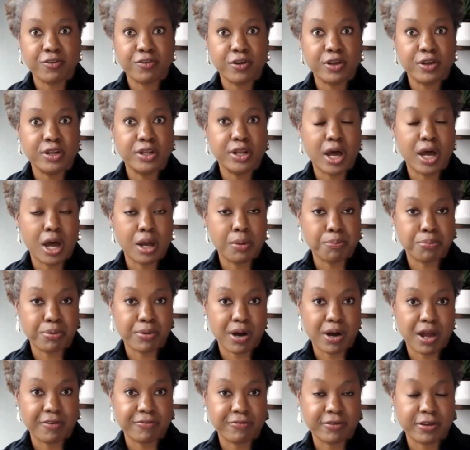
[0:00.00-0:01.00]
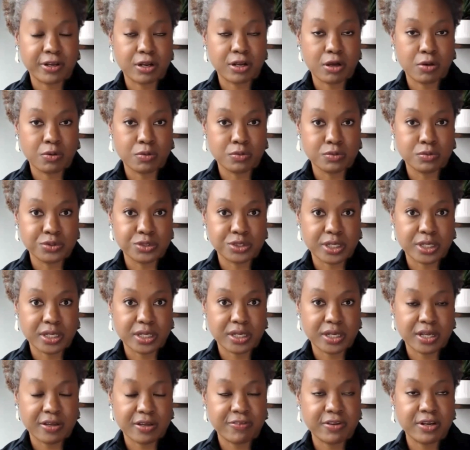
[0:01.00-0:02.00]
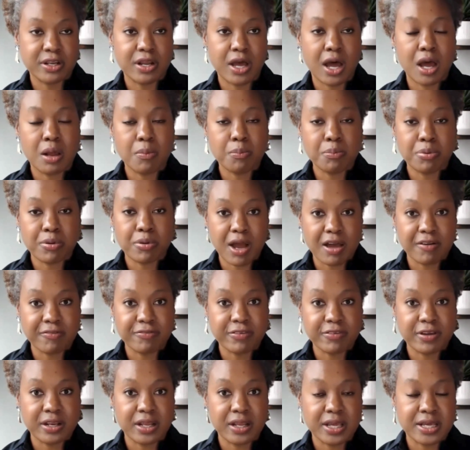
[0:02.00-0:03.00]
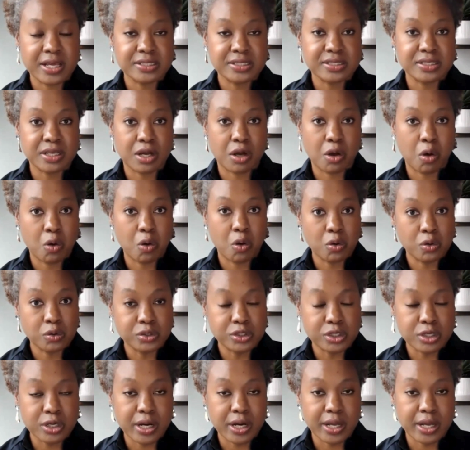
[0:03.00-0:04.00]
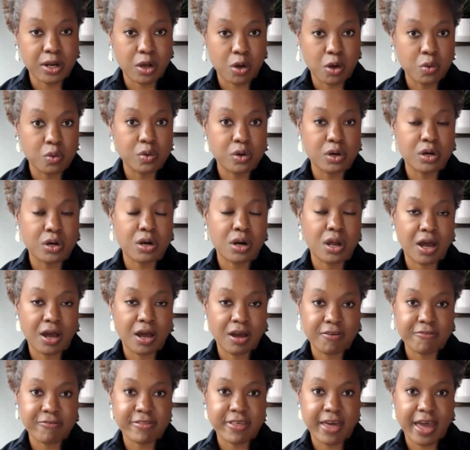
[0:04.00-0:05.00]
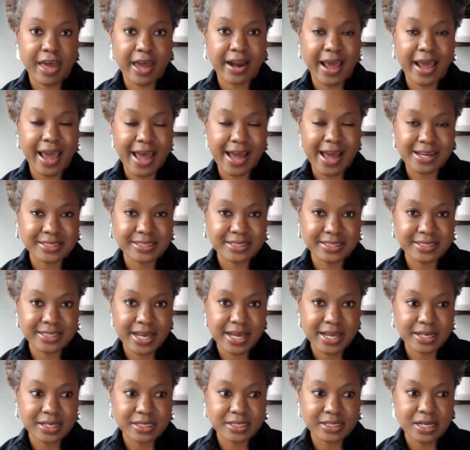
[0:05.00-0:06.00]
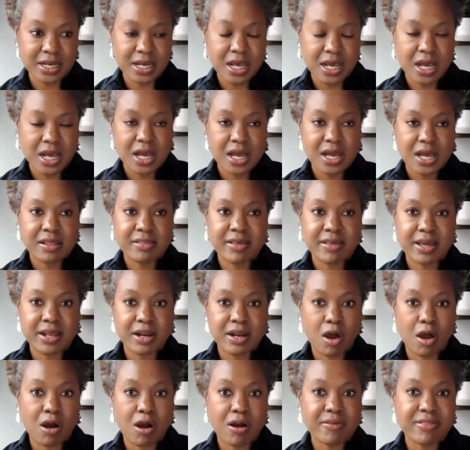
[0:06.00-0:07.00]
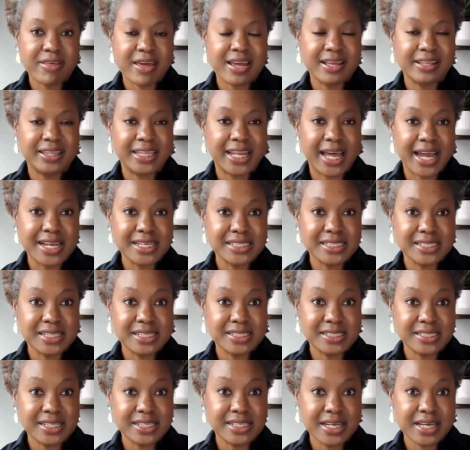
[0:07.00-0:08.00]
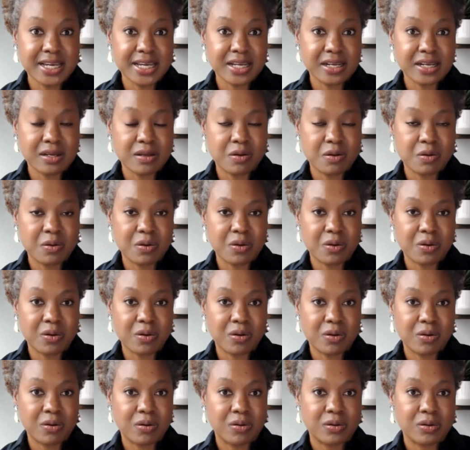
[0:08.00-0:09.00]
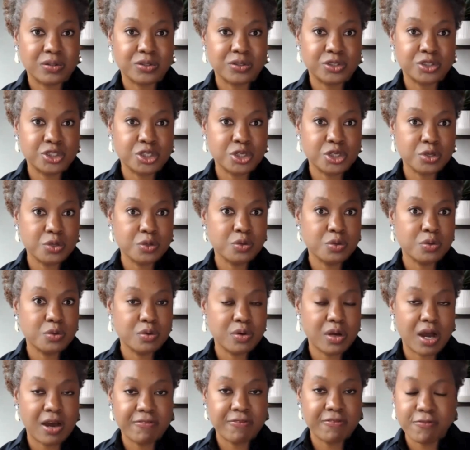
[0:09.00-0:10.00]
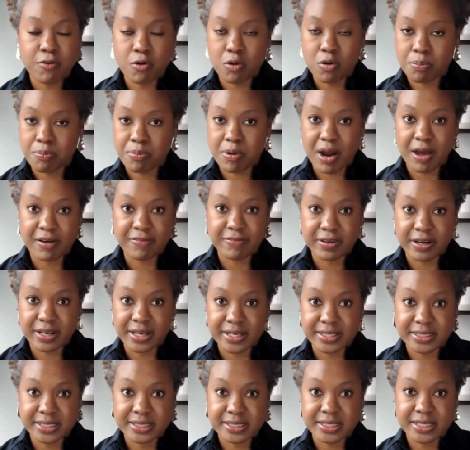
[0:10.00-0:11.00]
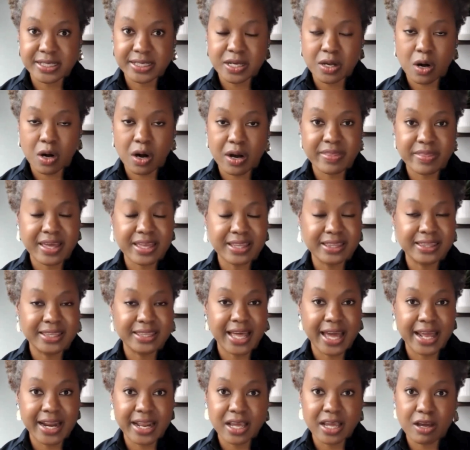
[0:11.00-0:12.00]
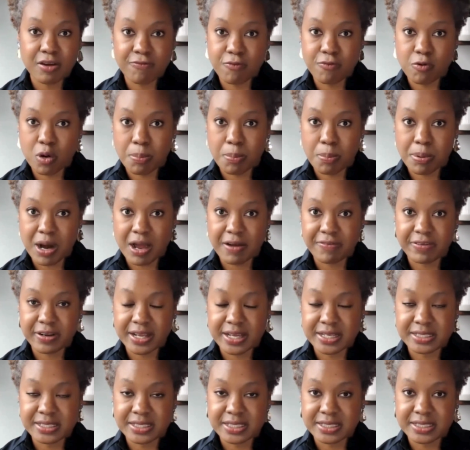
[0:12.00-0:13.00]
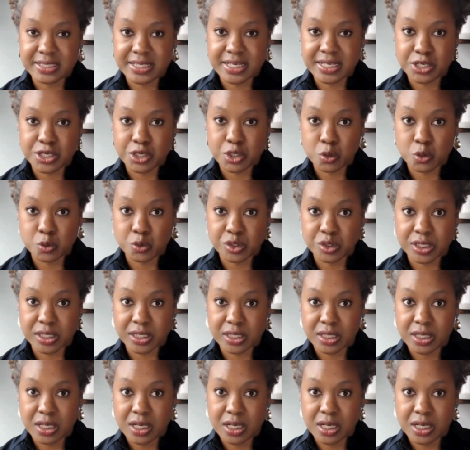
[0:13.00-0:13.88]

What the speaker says: if a nonprofit owns it. If a nonprofit is the holder and owner of that asset, then are they licensing it to a for-profit entity? Are they letting a for-profit entity use